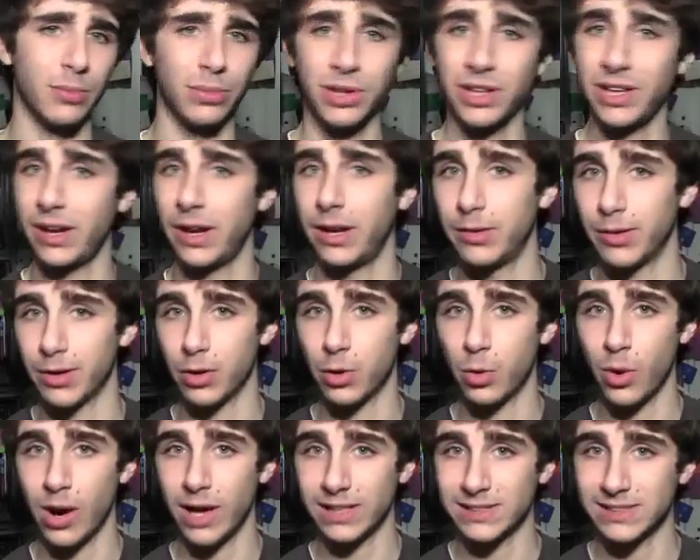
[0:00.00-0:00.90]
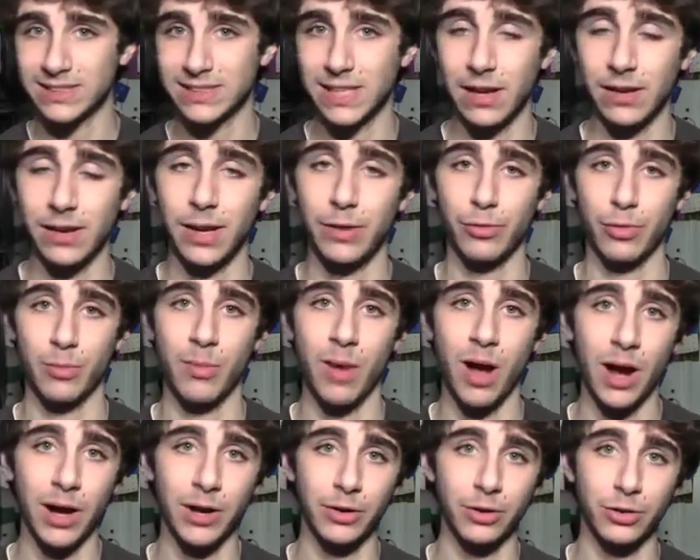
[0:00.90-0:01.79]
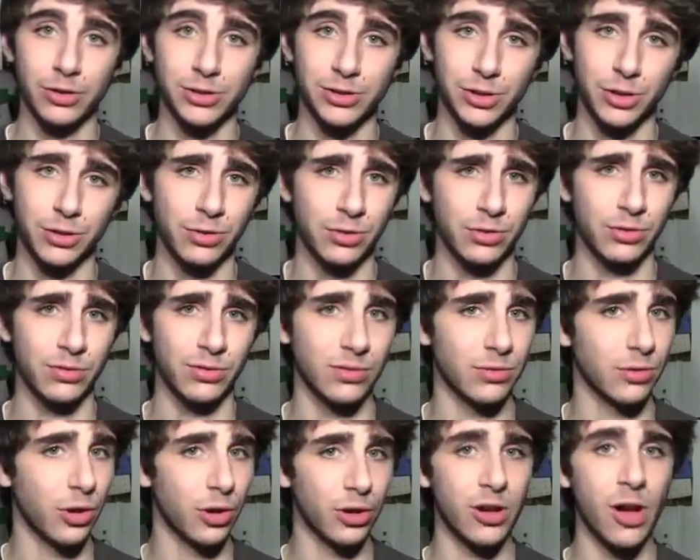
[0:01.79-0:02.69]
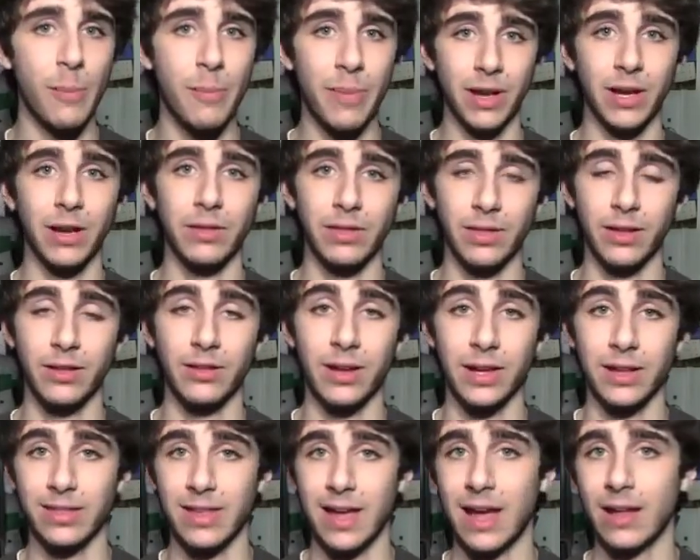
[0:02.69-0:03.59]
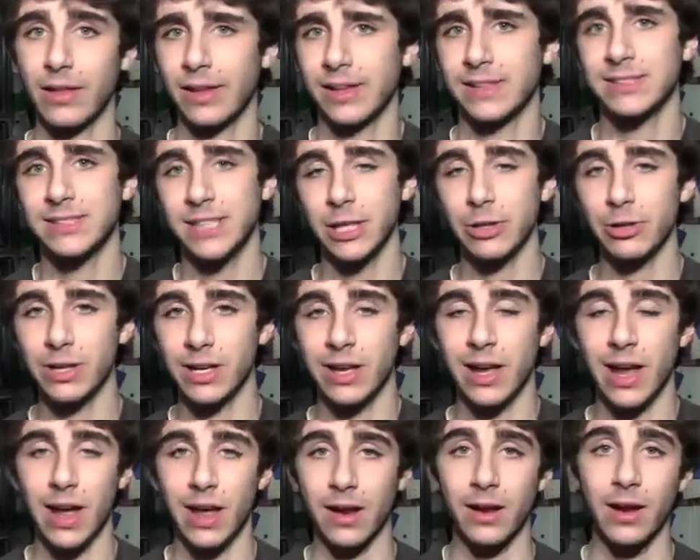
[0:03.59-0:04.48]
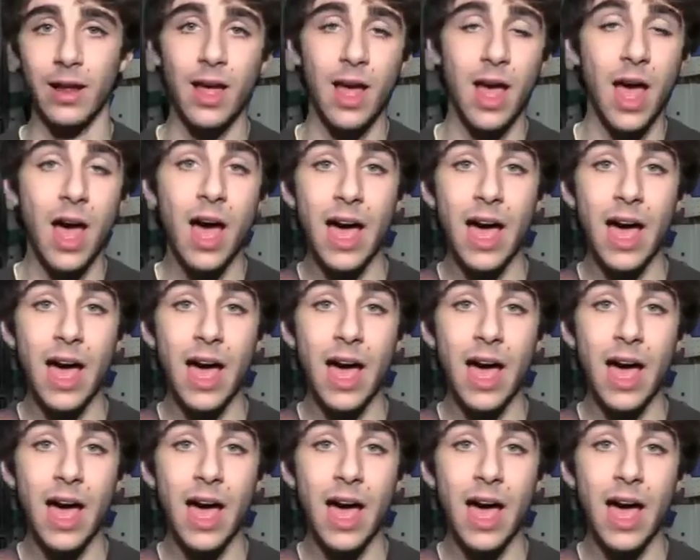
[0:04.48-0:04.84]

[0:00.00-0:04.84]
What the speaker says: complete any requests, set any reminders, or look up anything like that like Siri can.